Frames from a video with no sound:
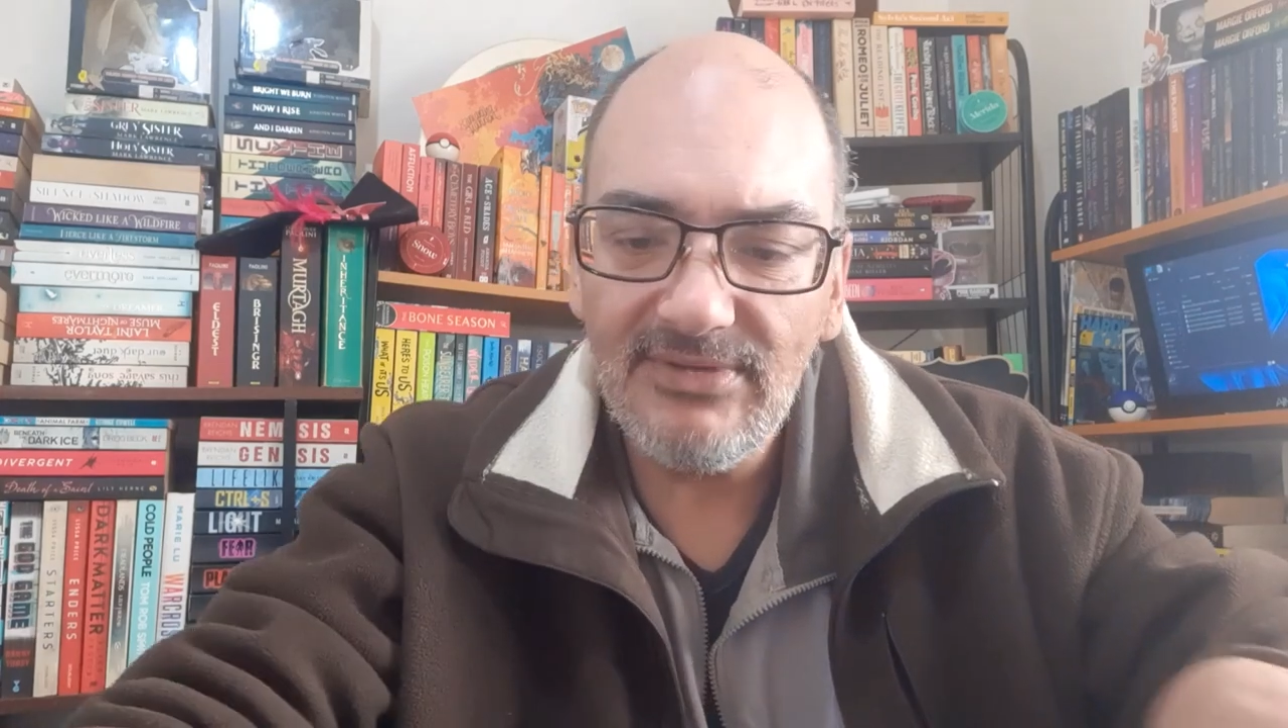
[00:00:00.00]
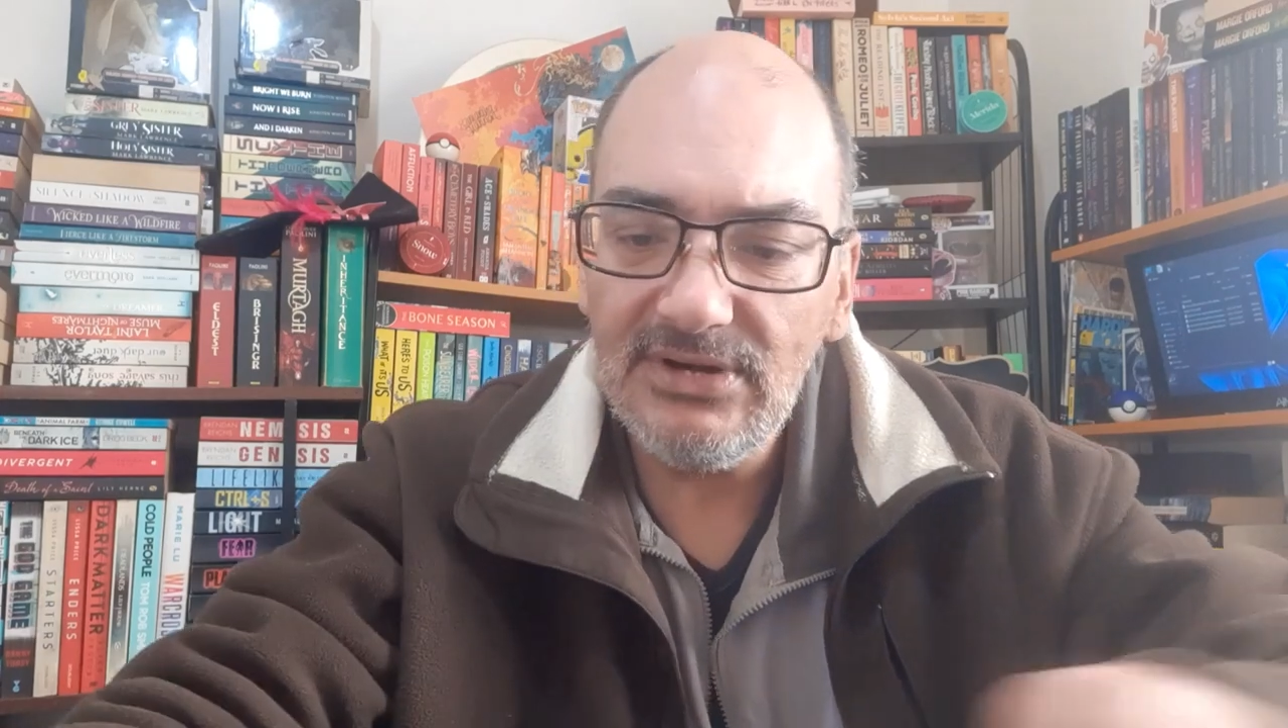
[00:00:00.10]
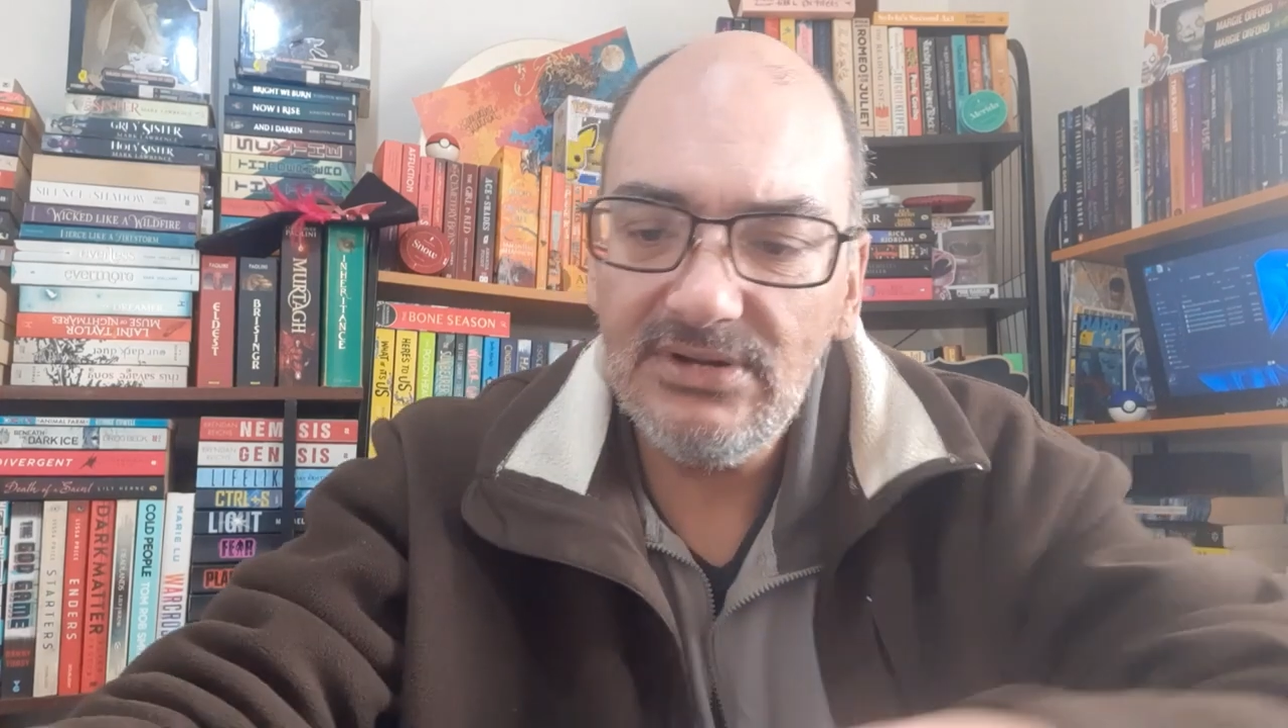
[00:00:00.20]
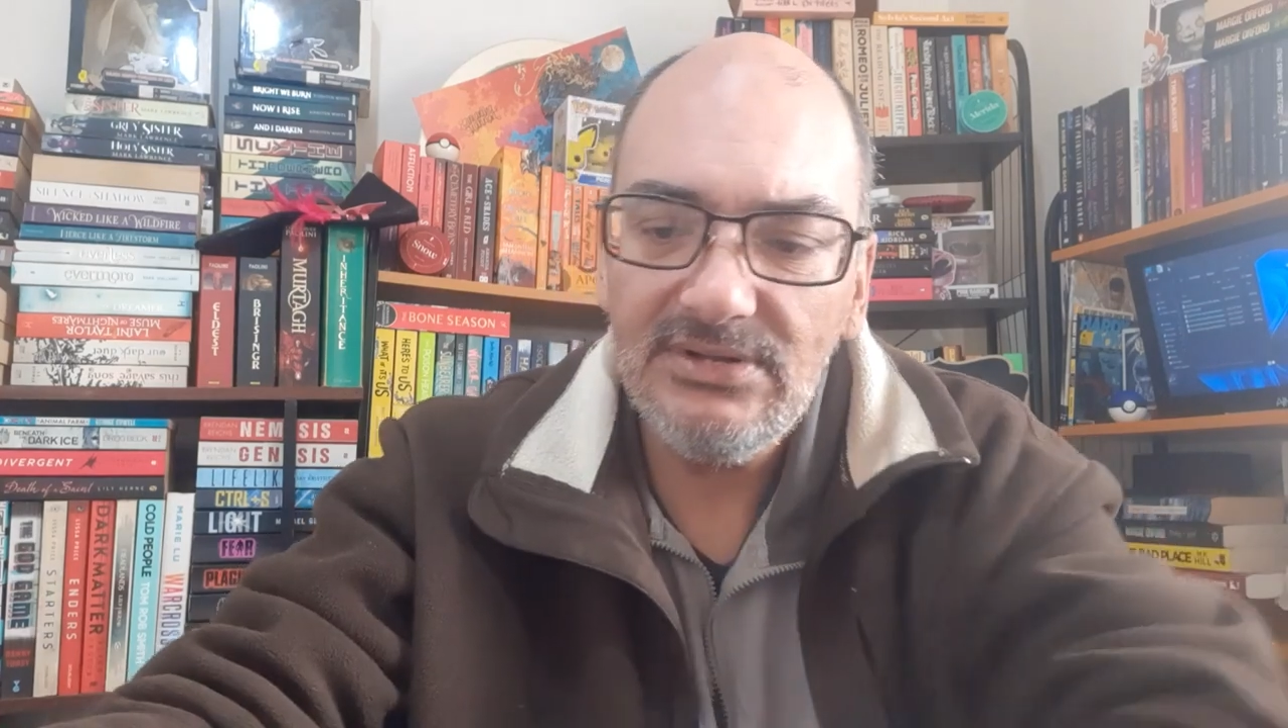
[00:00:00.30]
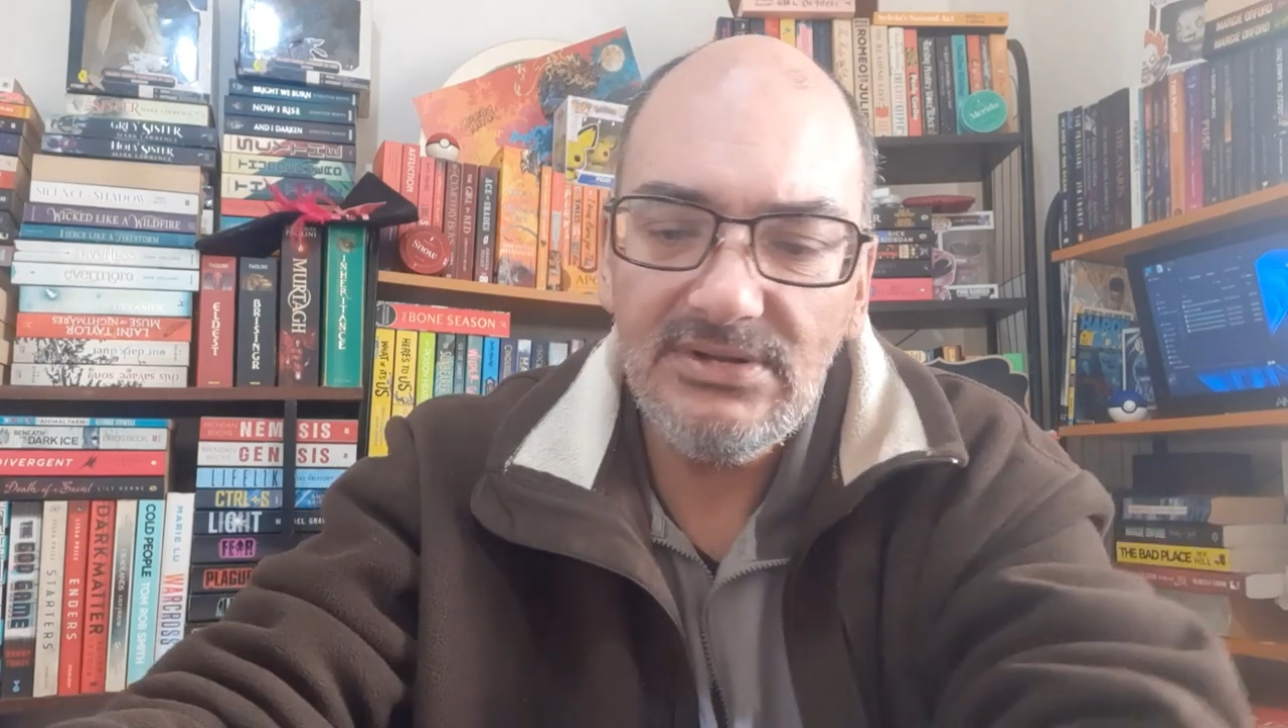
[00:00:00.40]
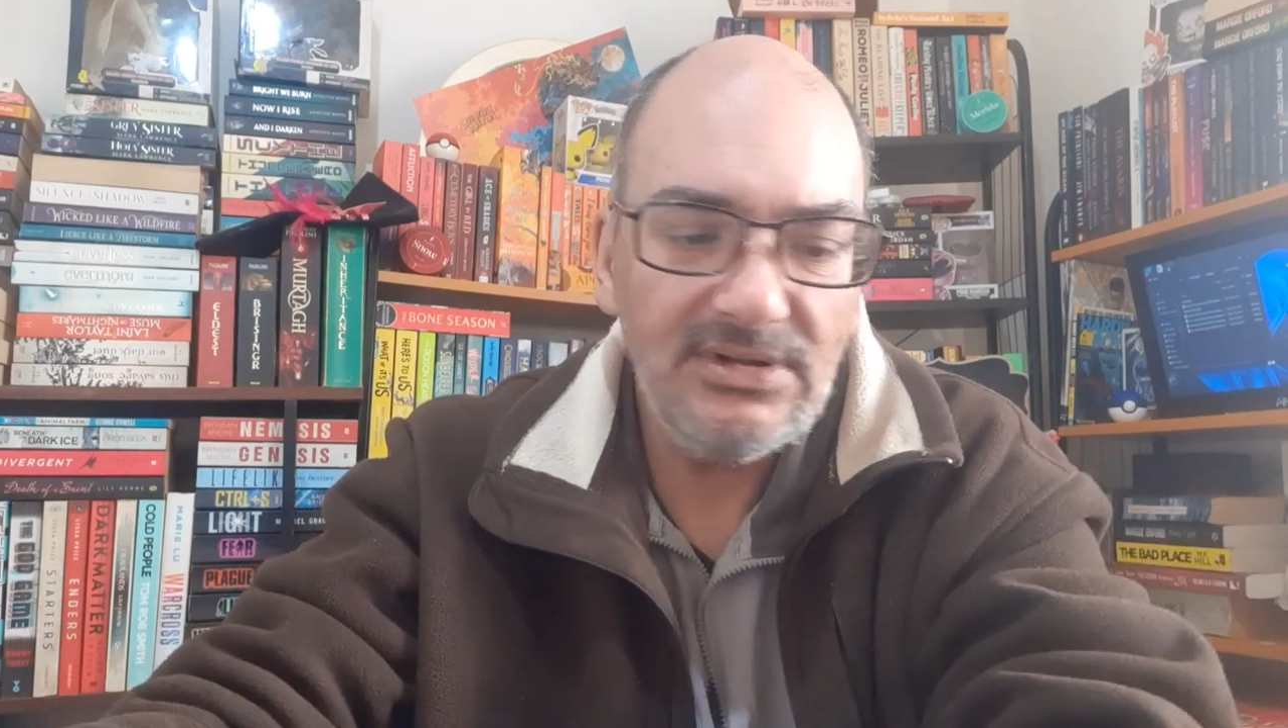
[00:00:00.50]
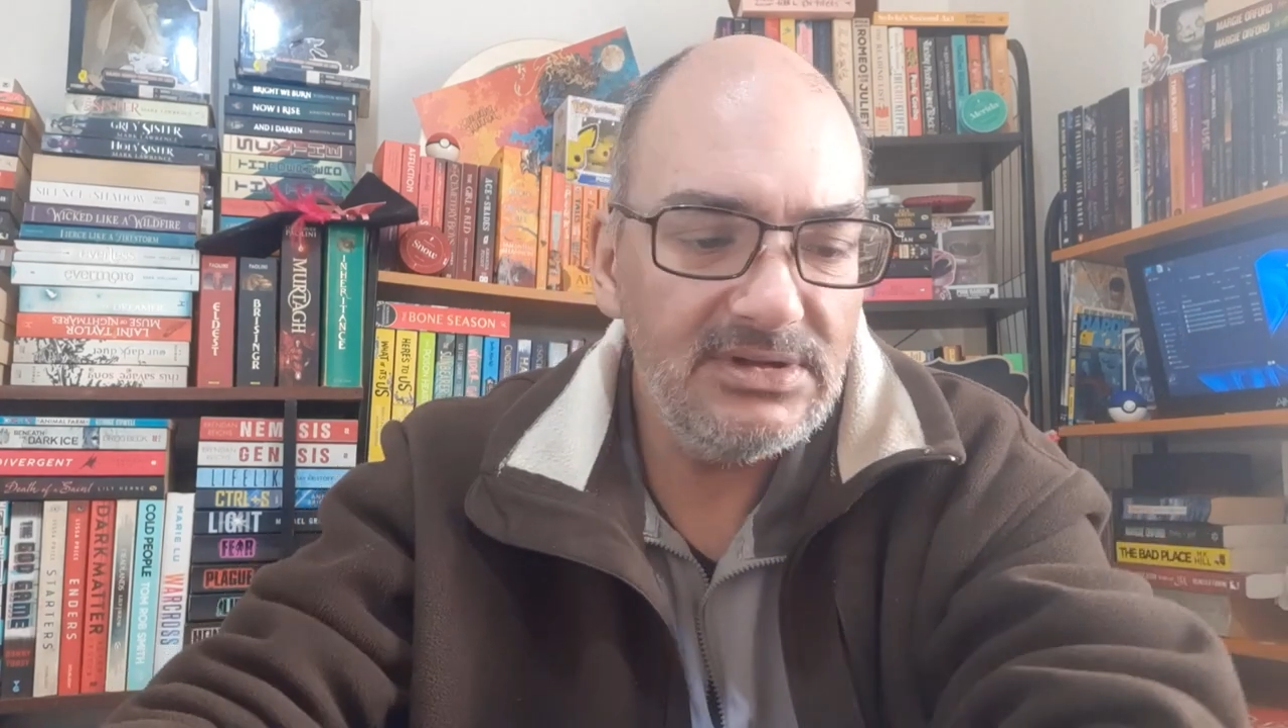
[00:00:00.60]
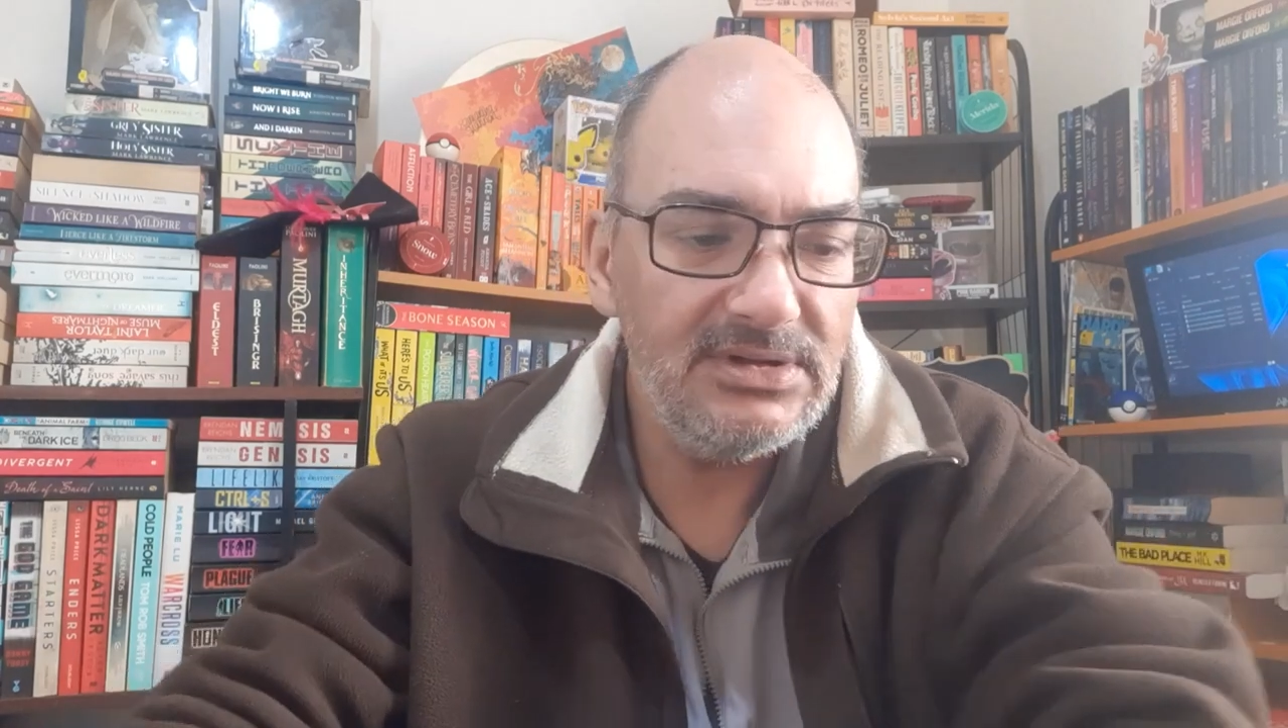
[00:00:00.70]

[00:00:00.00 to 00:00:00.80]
a look.